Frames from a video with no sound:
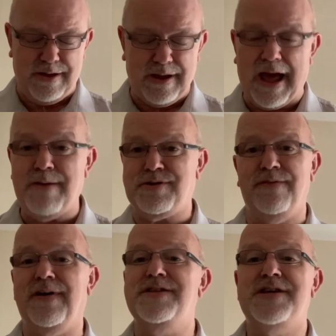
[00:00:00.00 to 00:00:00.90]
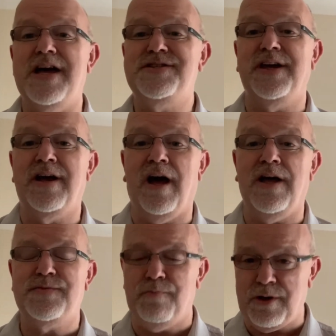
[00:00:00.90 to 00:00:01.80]
Absolutely fantastic
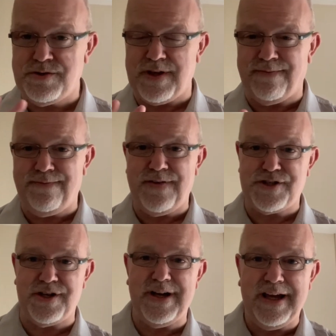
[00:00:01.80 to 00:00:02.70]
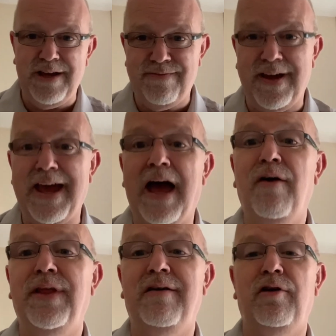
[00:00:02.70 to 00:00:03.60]
car, most efficient EV
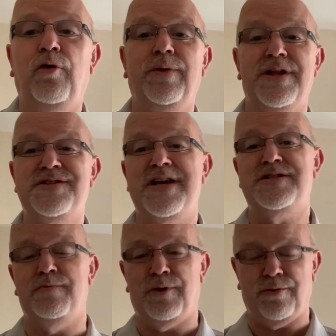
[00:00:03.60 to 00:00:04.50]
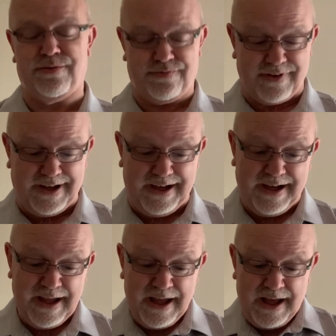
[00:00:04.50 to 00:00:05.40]
out there, along with the Tesla Model 3.
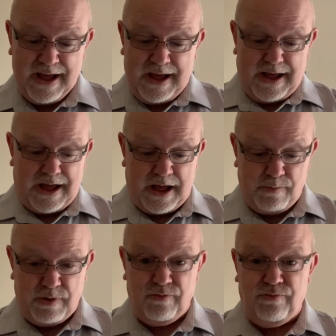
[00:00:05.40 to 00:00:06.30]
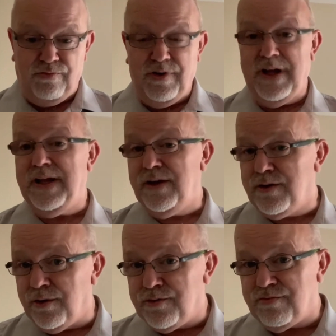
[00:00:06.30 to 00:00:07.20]
Really
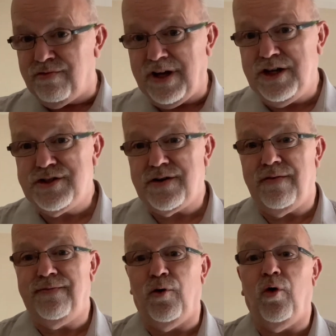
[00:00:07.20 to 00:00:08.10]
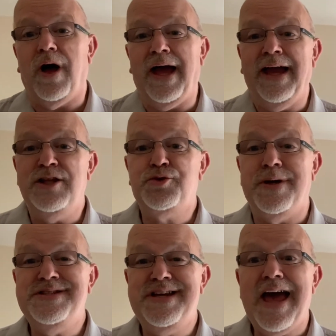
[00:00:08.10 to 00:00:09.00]
good range for a
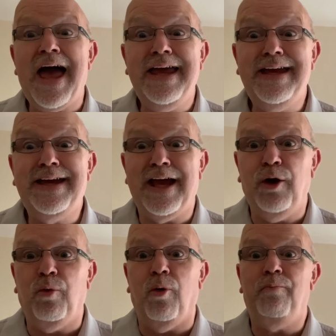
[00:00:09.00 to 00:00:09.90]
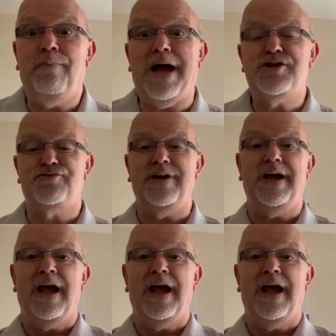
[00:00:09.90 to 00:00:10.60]
28 kilowatt battery.